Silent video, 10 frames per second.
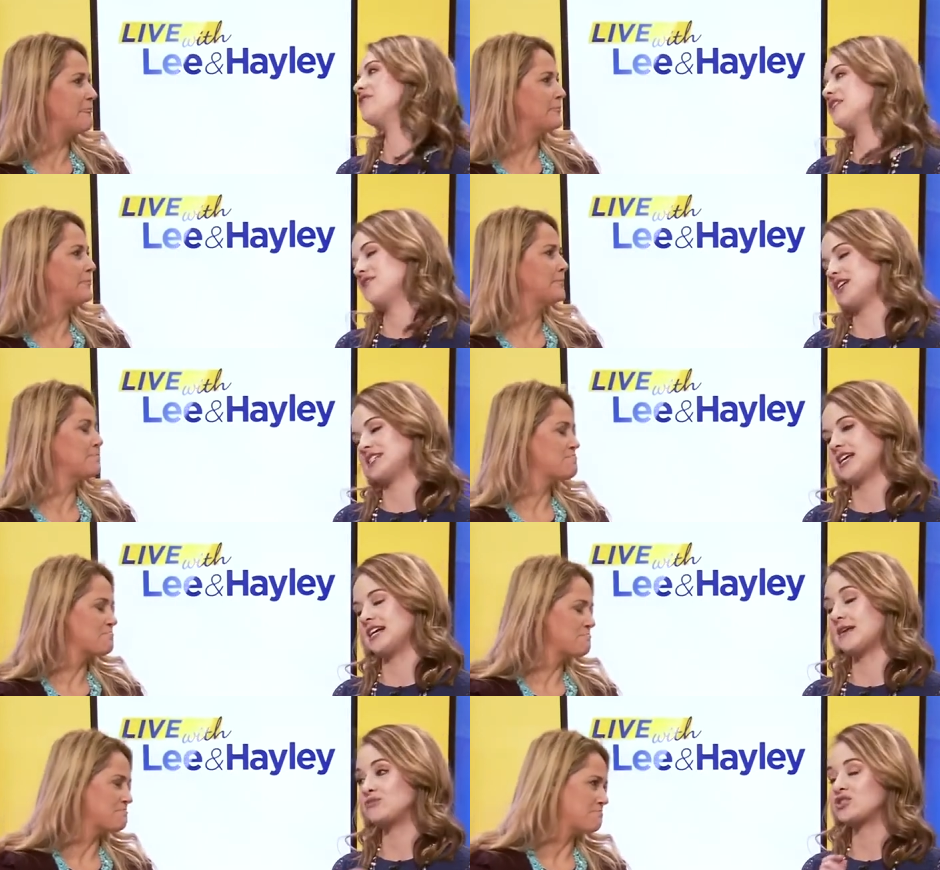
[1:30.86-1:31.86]
Speaker 1: very, very
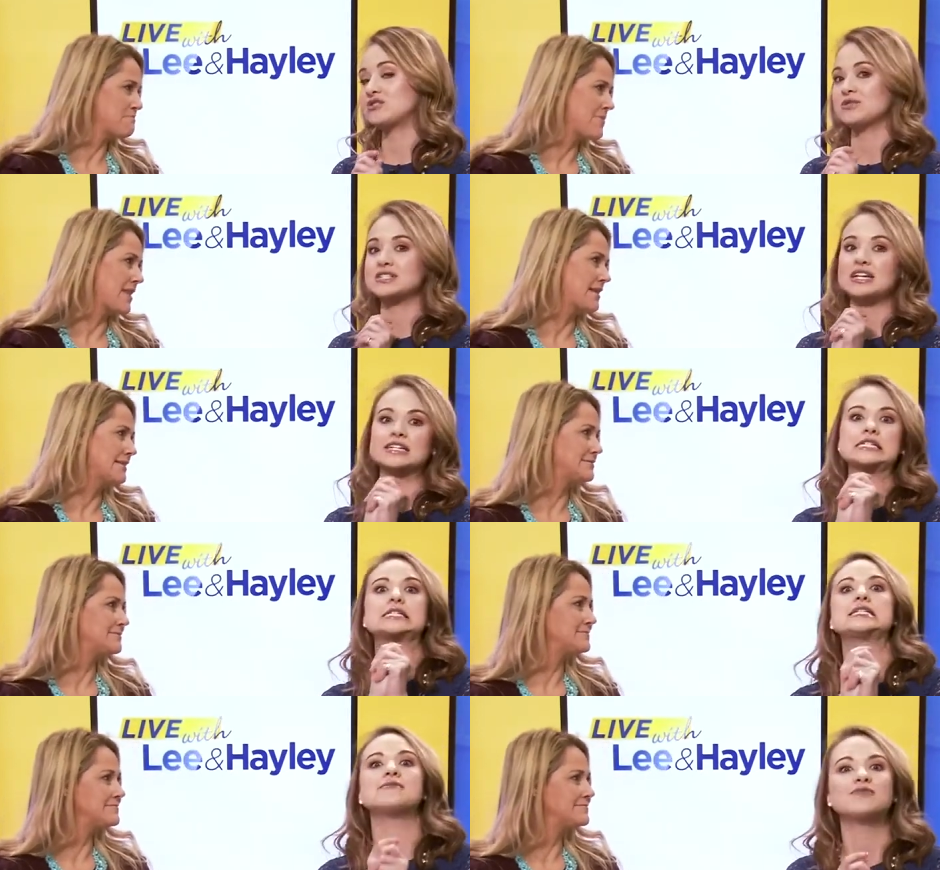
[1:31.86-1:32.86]
excited. I'm just so excited to
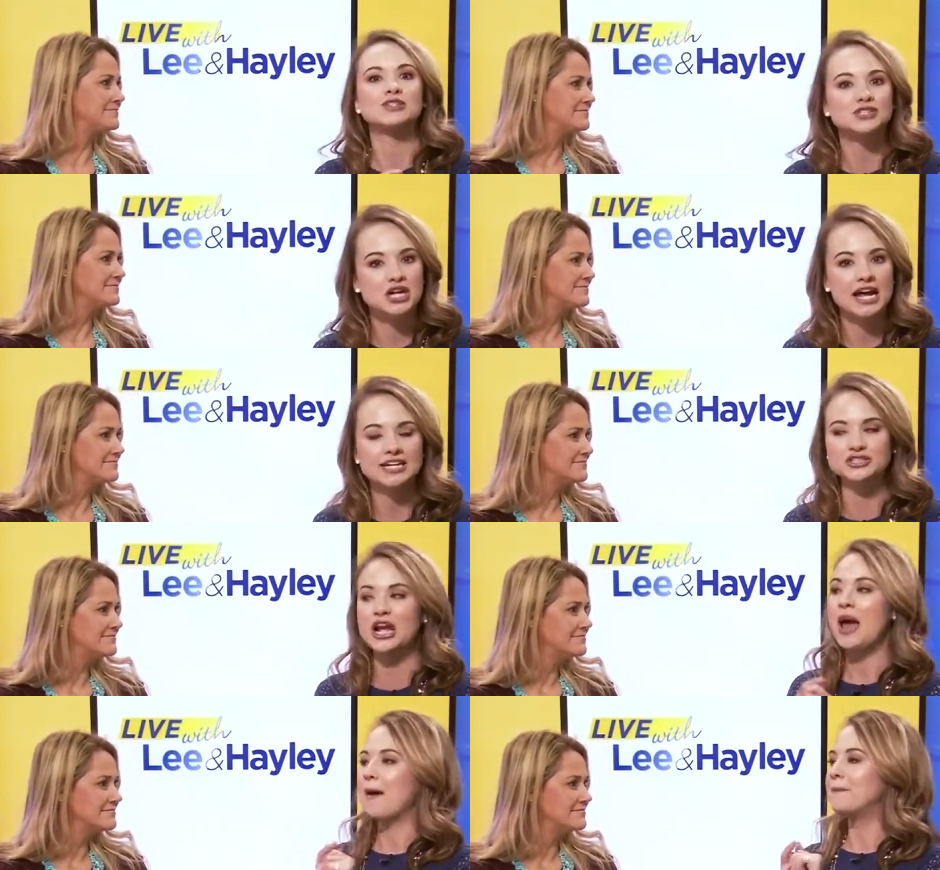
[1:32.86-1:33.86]
sleep for a change.
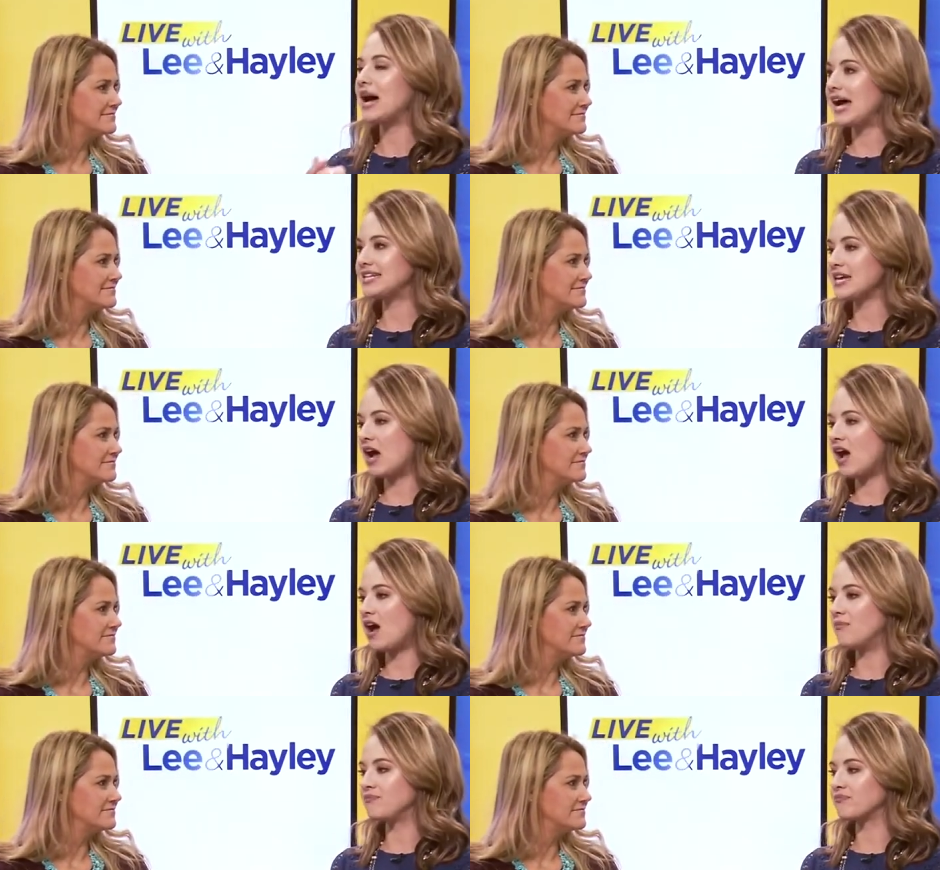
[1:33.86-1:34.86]
But
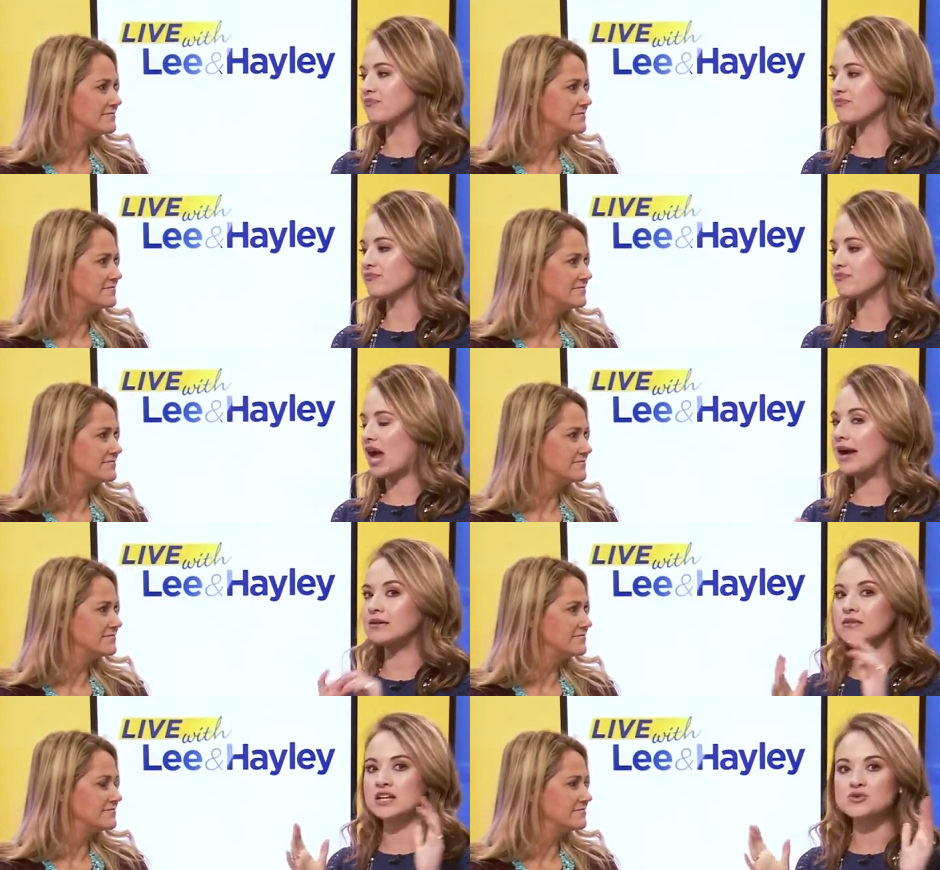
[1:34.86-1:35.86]
um,
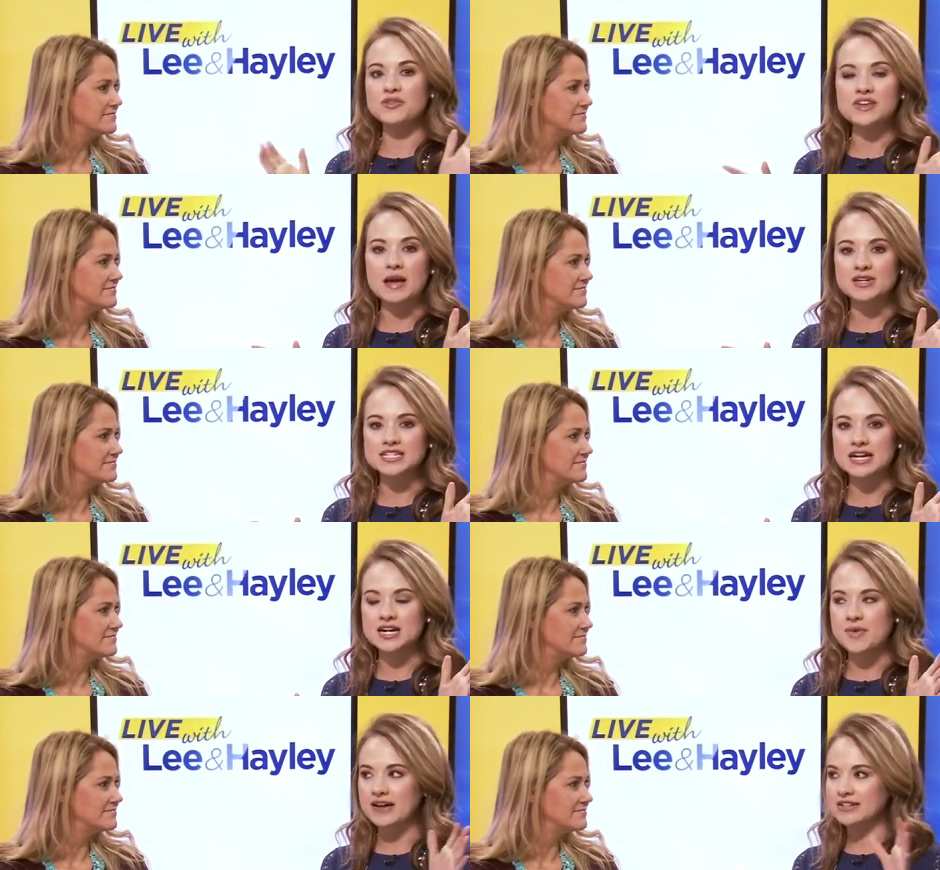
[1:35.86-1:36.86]
I, that's one thing I'm
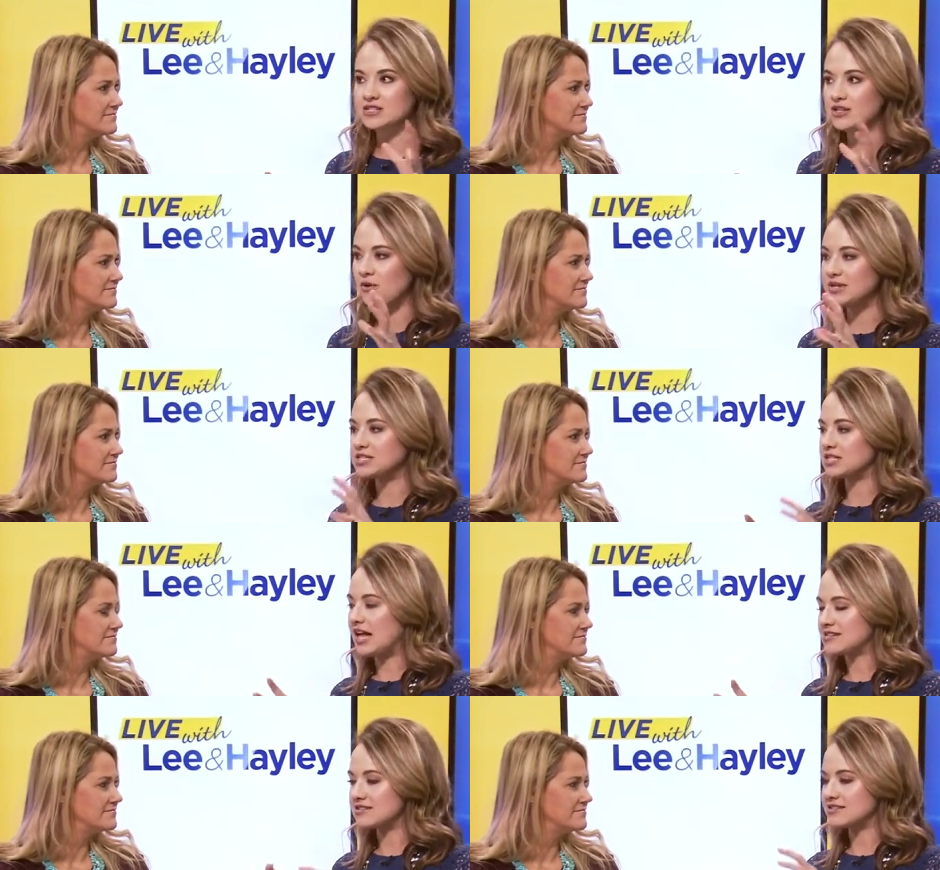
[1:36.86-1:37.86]
excited about is going to
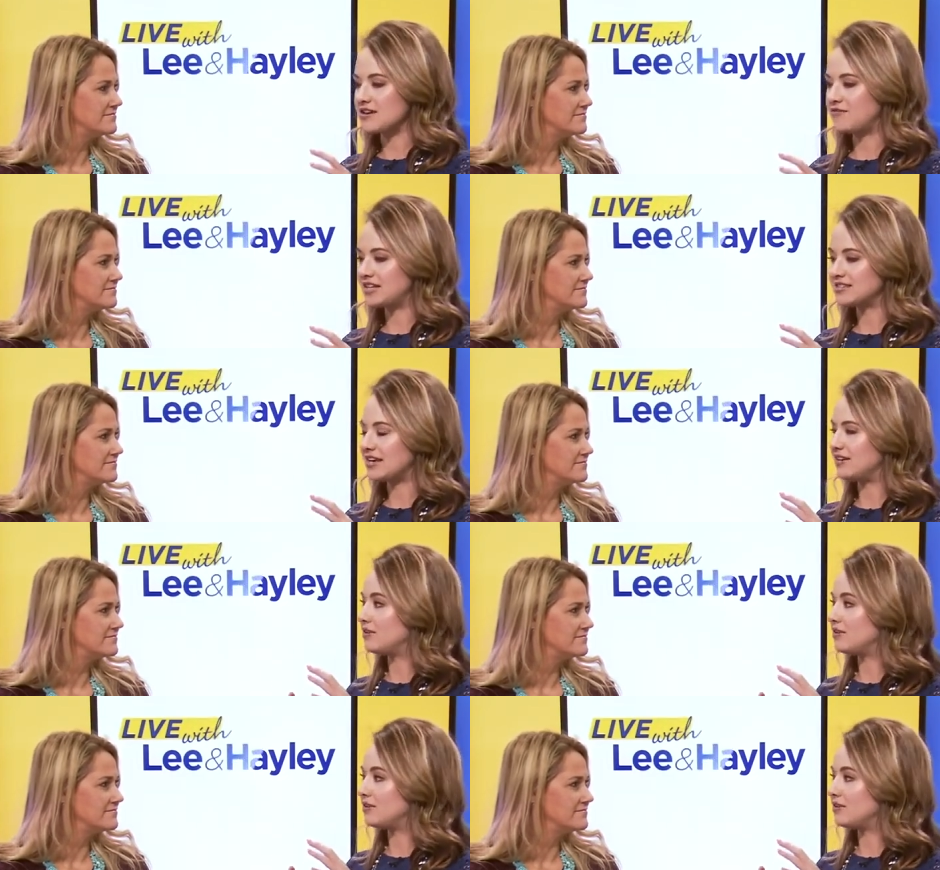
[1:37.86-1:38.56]
classes and events at